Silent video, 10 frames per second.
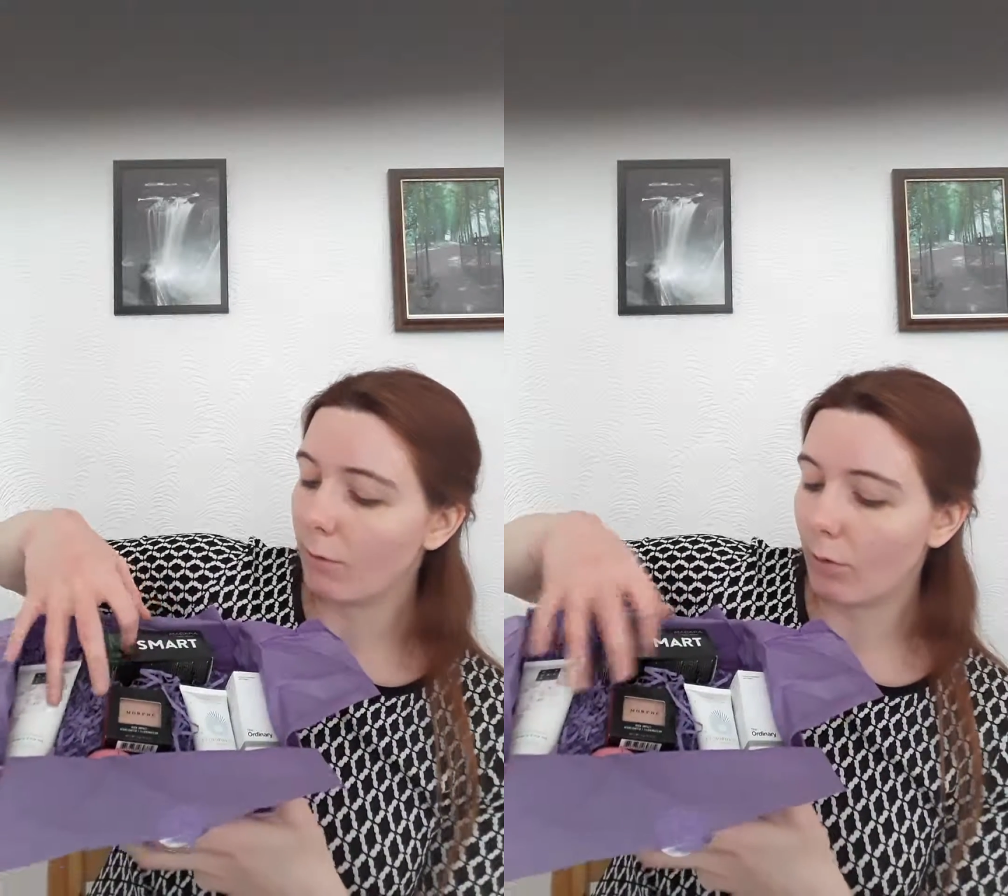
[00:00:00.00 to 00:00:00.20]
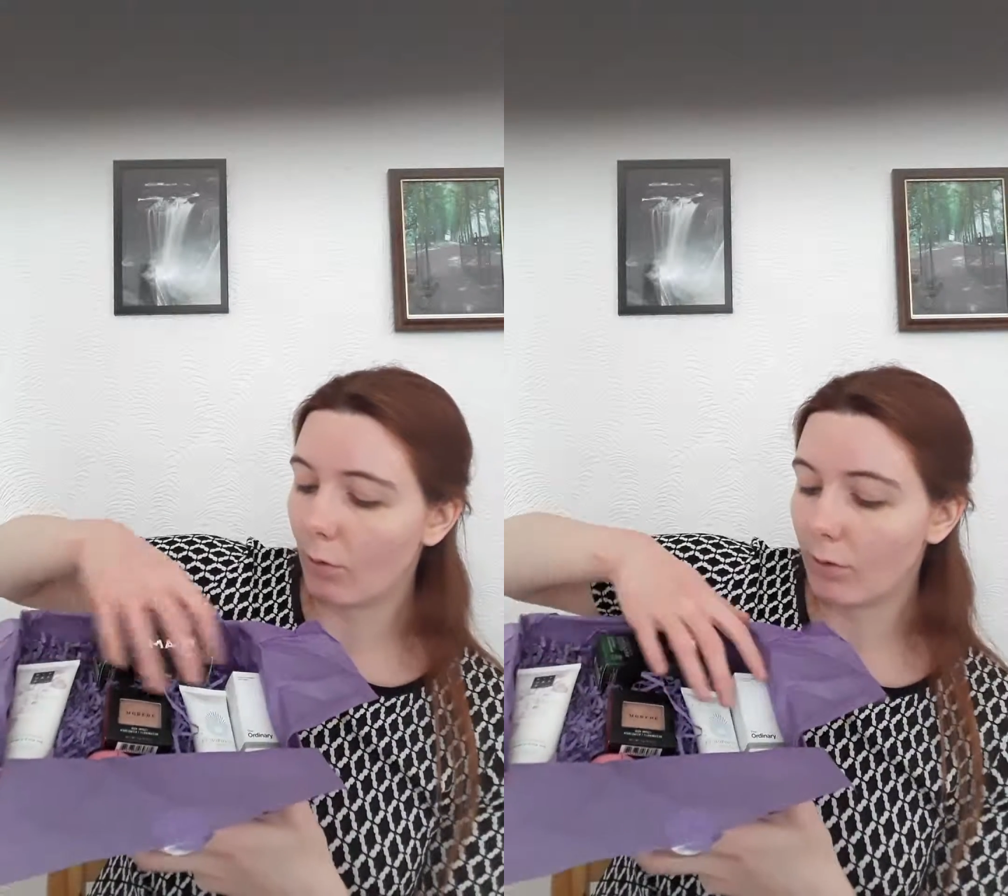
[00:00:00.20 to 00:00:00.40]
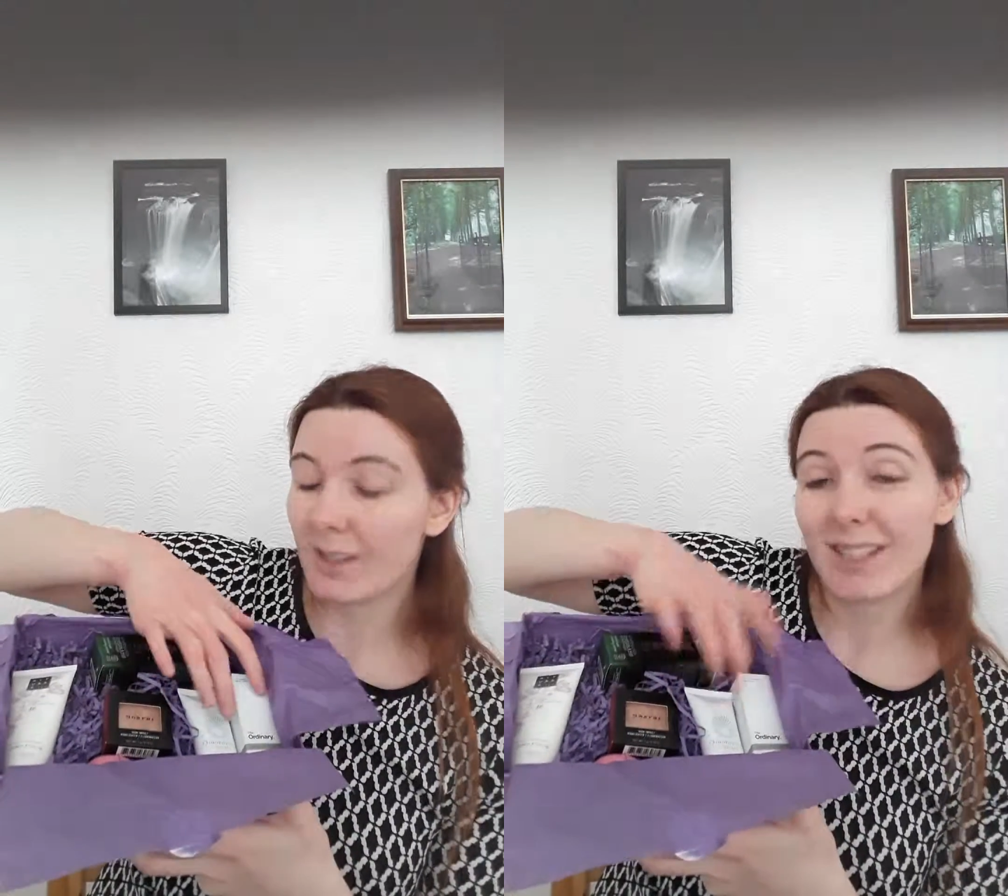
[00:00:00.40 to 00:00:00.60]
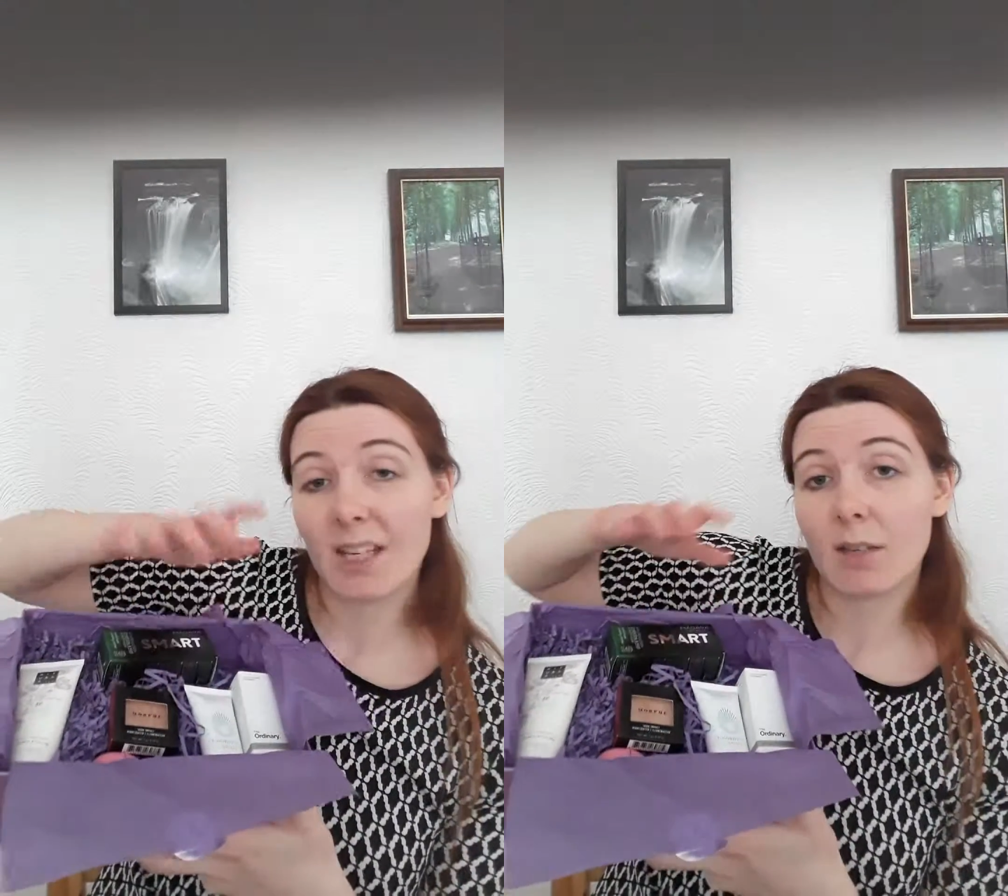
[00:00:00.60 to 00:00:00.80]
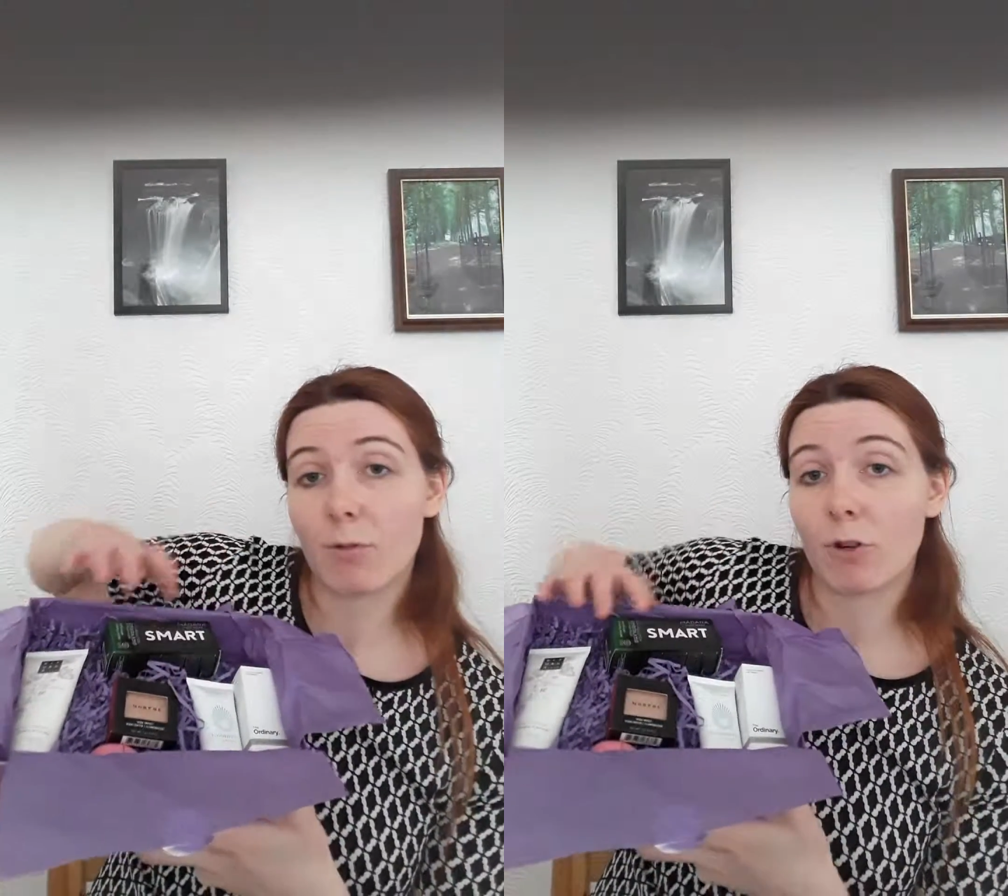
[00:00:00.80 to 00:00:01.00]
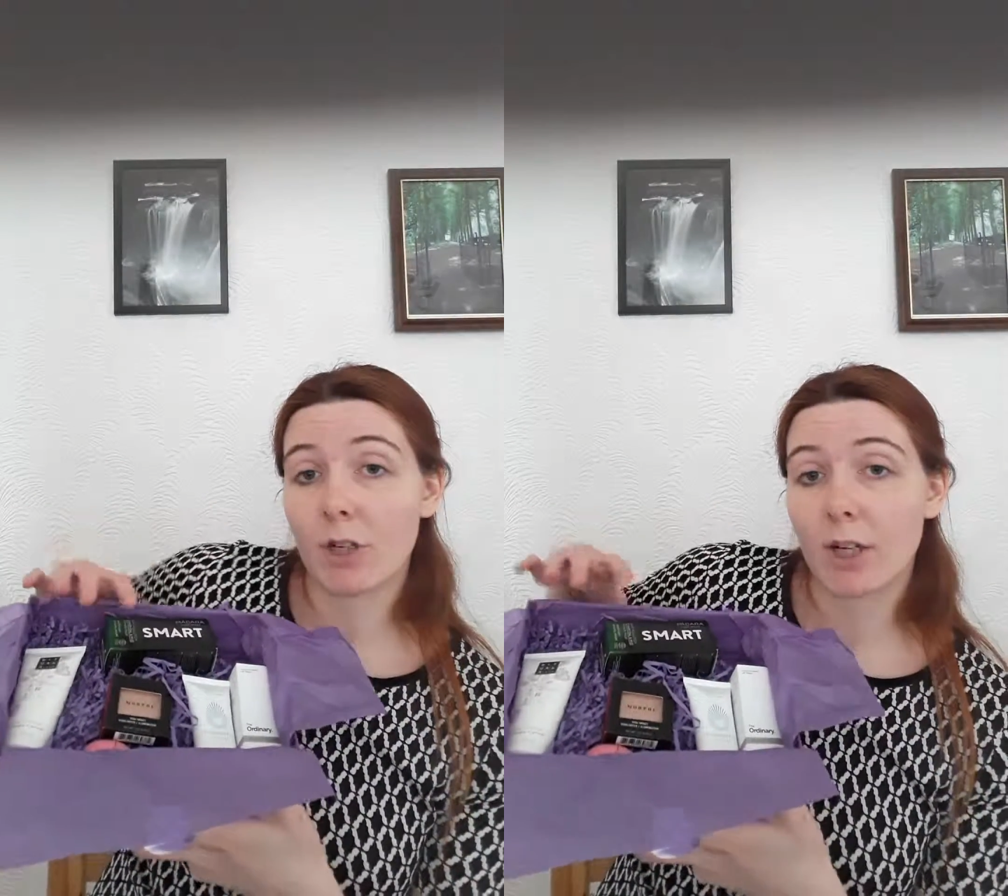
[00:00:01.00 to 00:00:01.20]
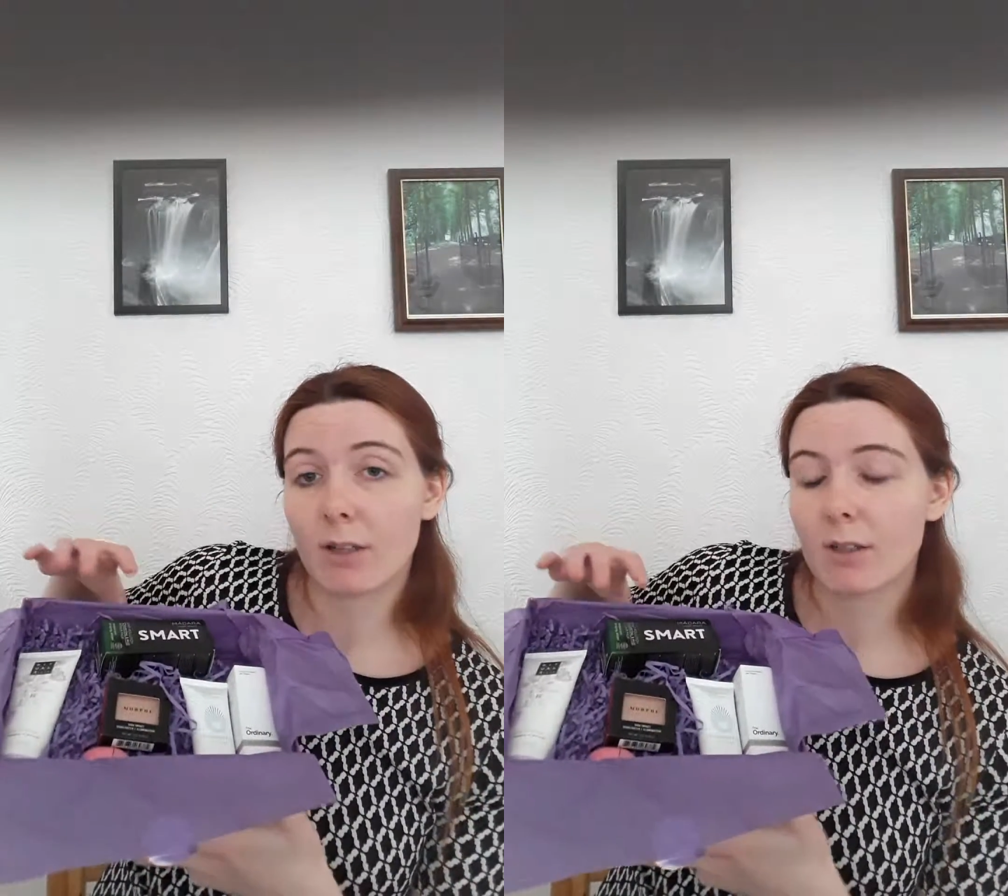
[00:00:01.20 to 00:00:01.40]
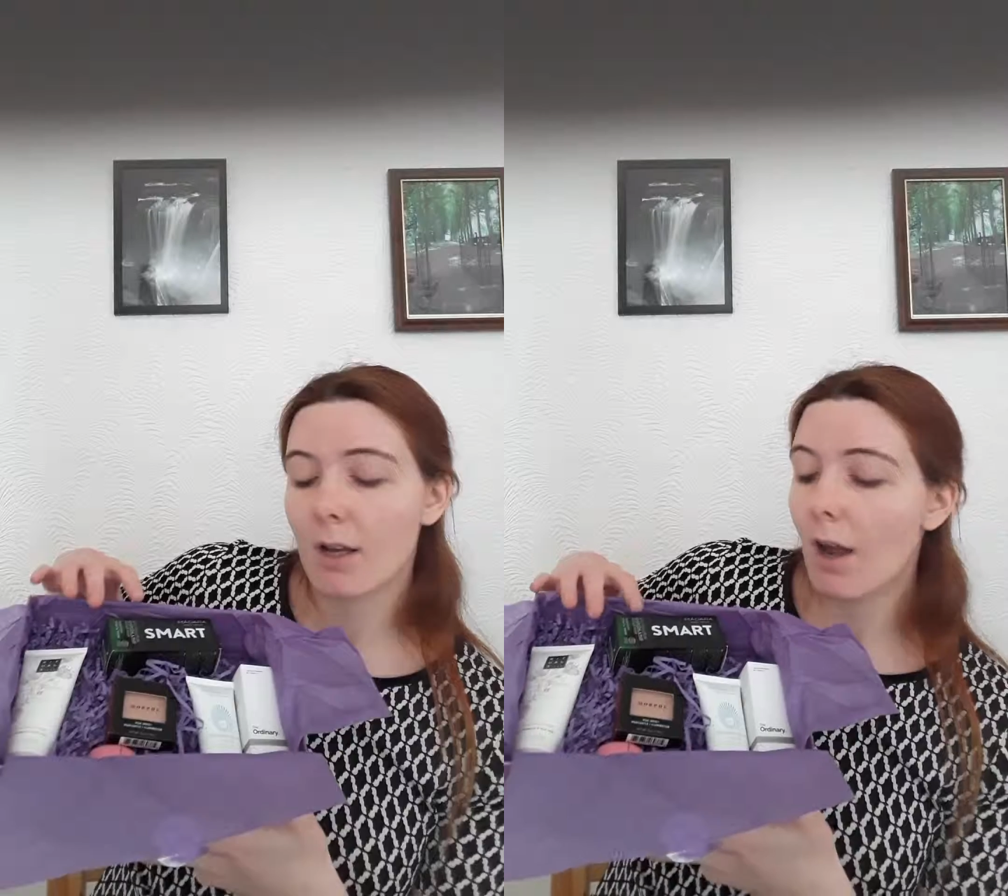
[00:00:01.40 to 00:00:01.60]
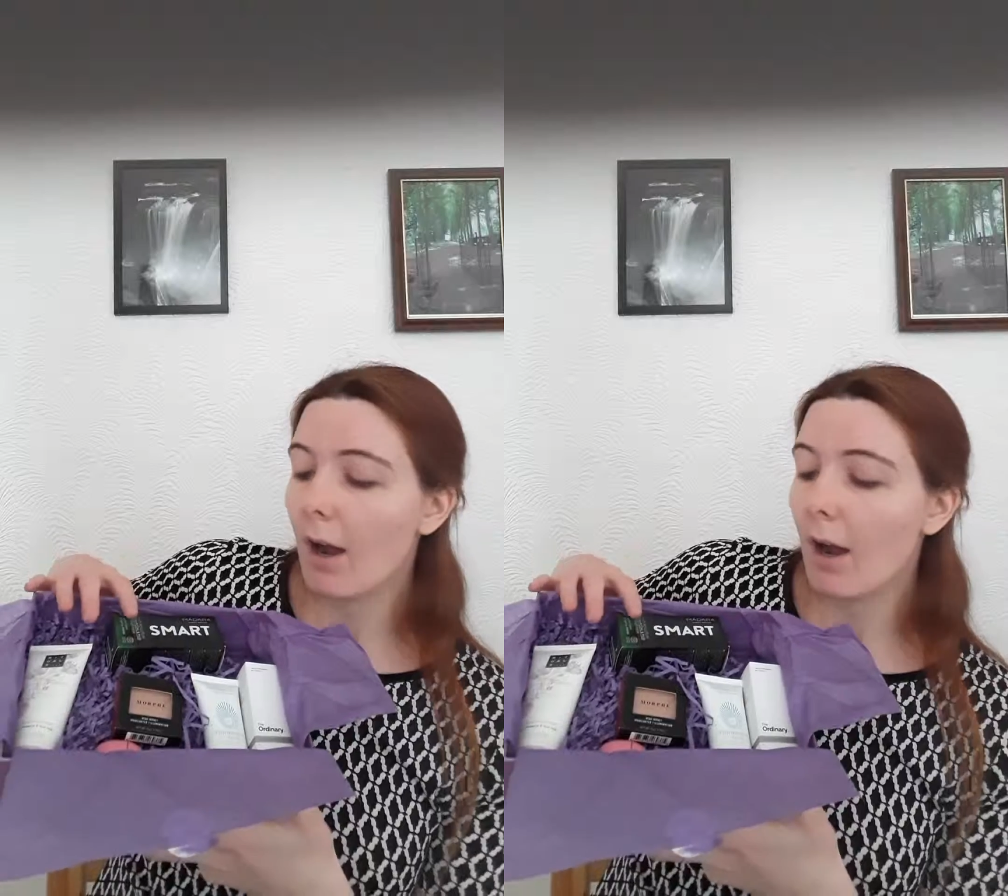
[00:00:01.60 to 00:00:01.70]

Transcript: 4, 6 products